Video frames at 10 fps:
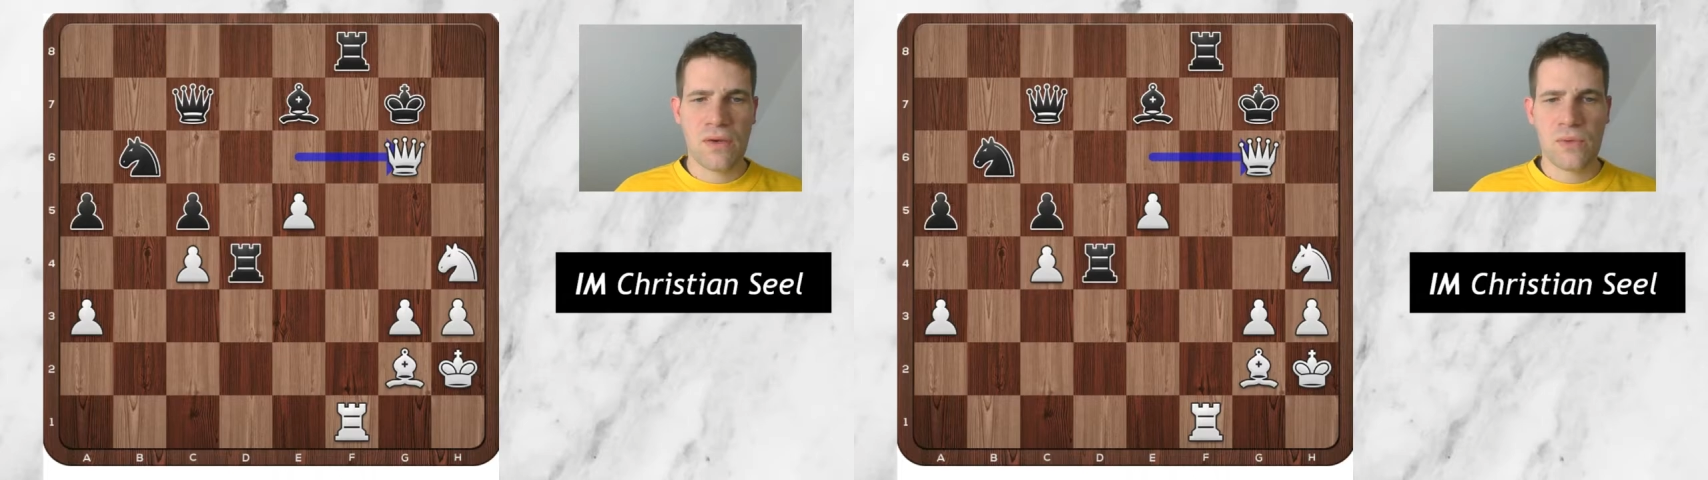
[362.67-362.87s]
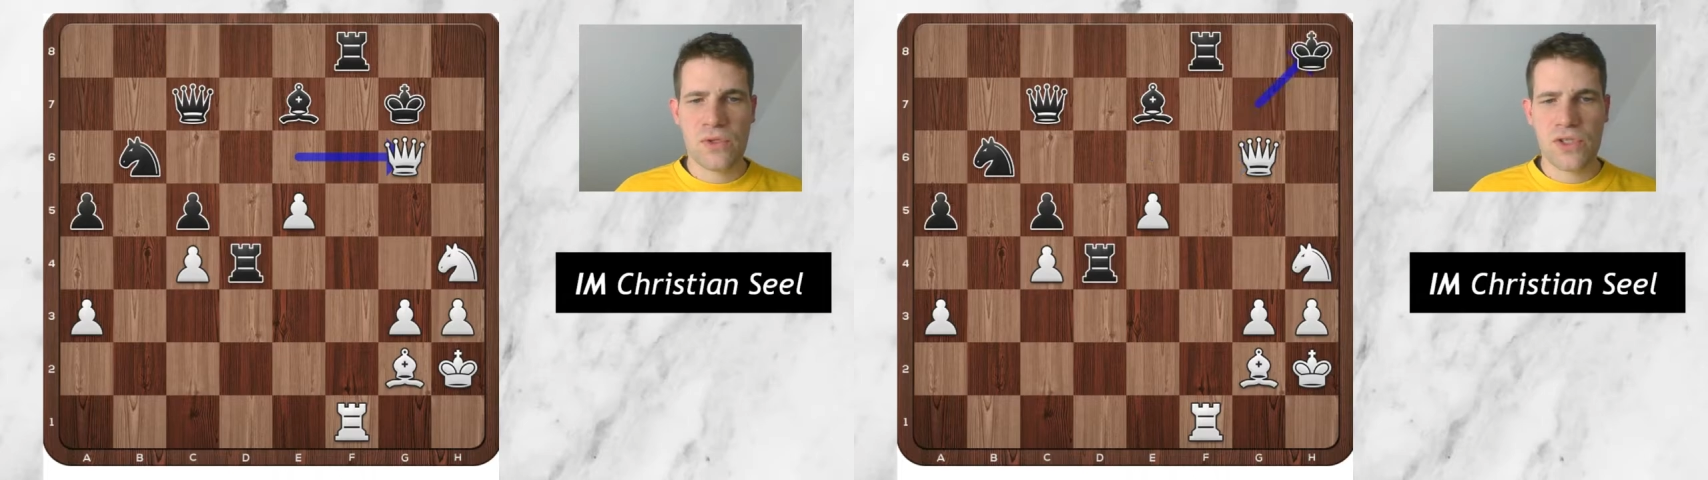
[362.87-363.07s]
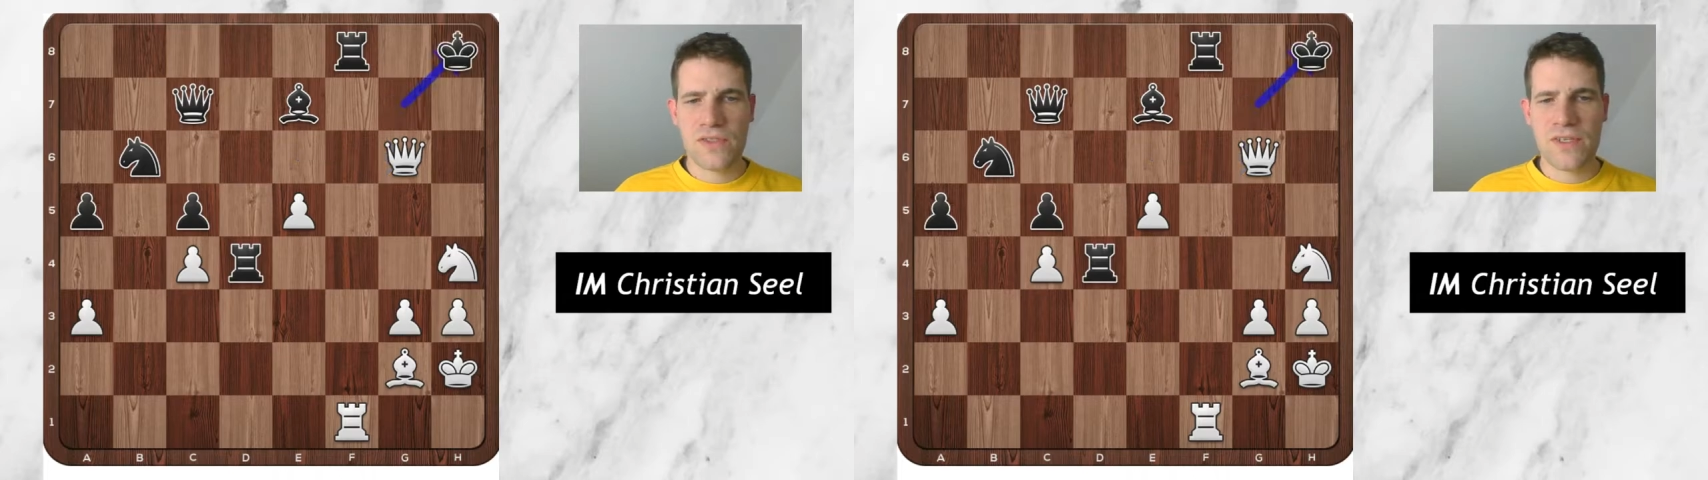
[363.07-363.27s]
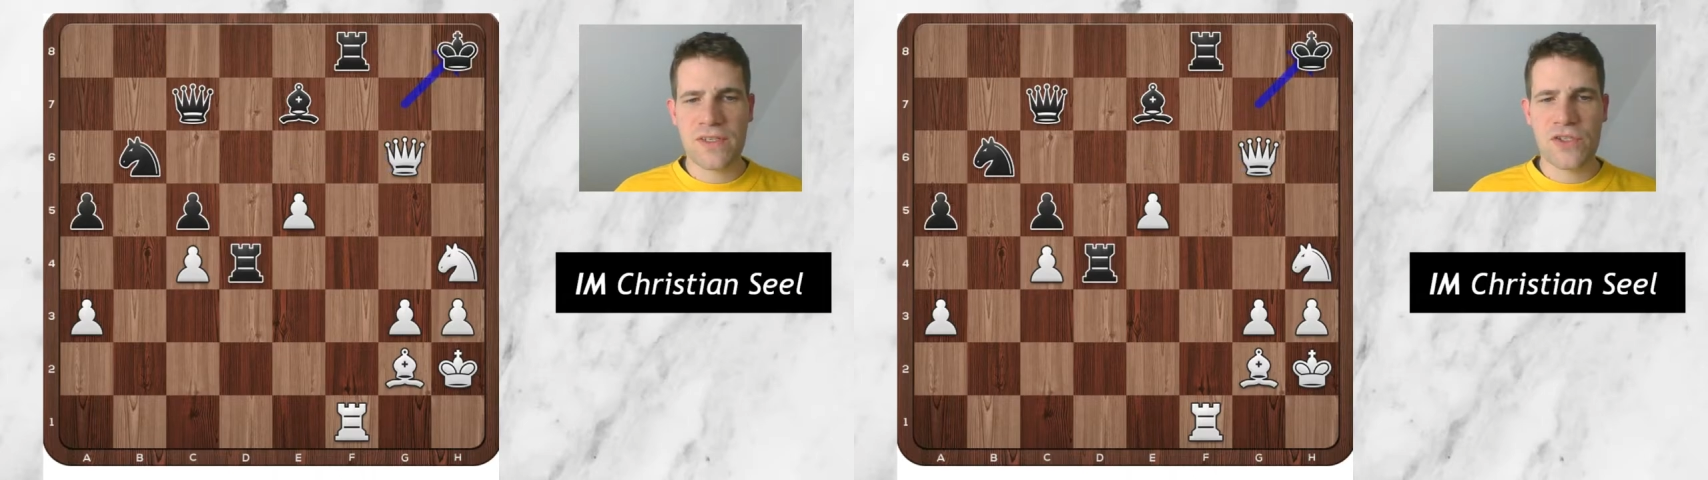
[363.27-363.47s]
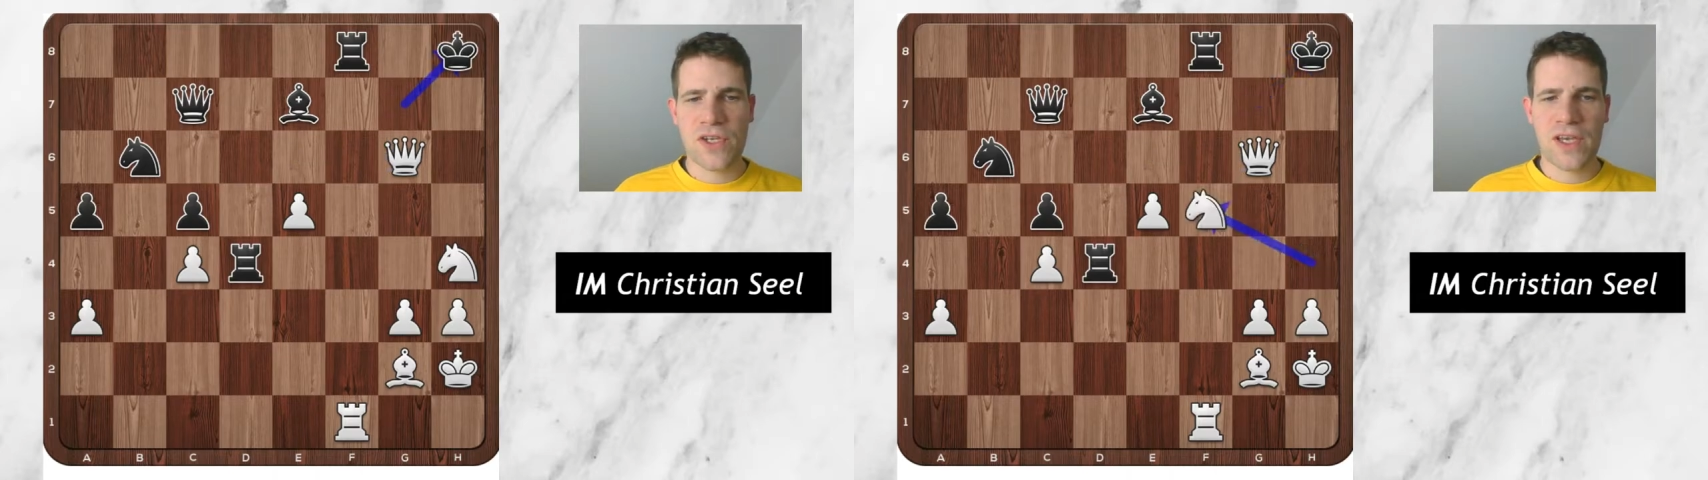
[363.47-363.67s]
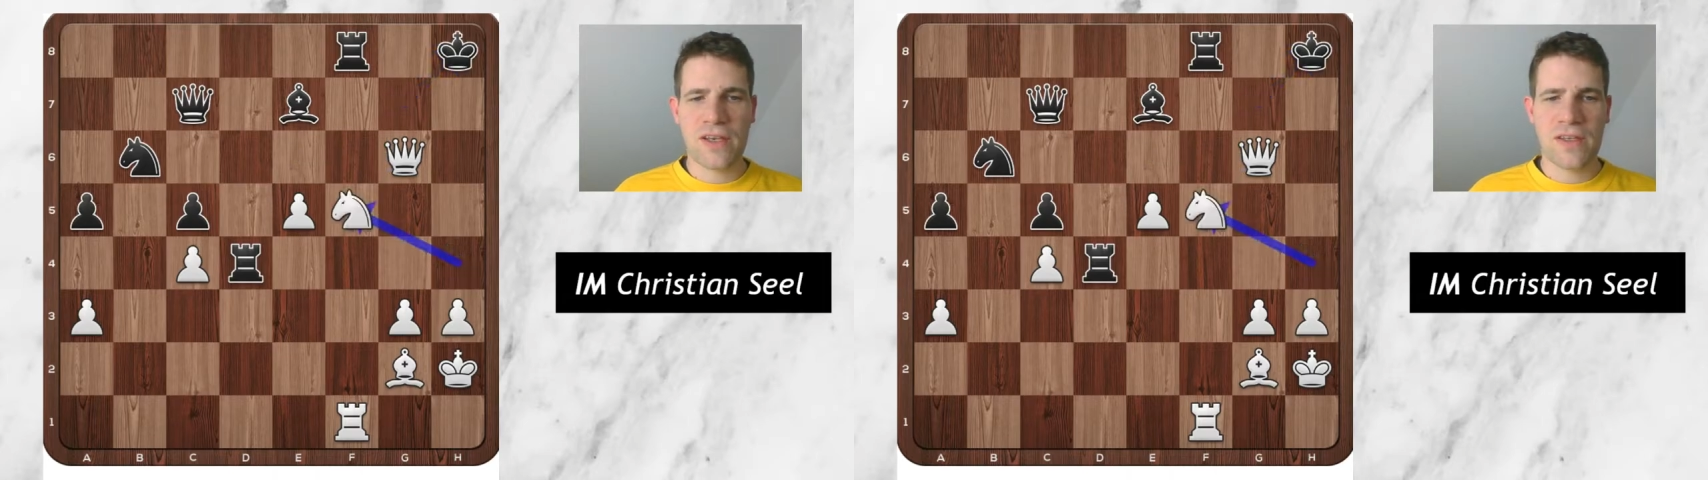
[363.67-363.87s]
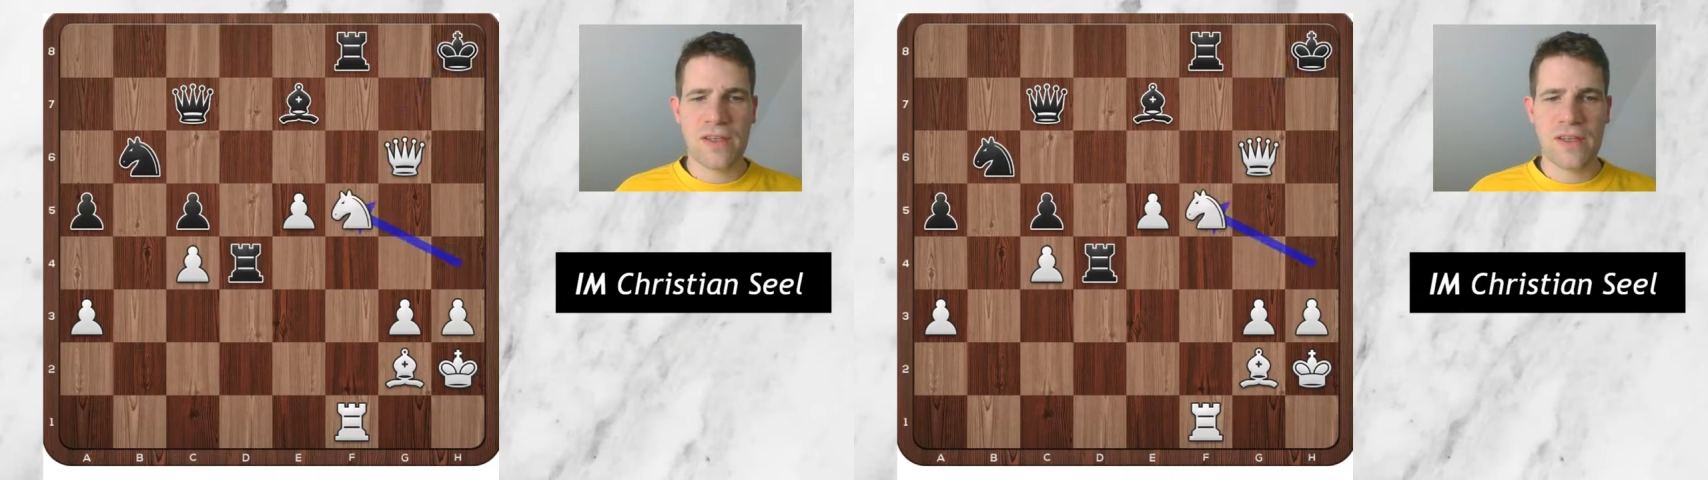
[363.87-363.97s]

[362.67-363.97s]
queen g6 check,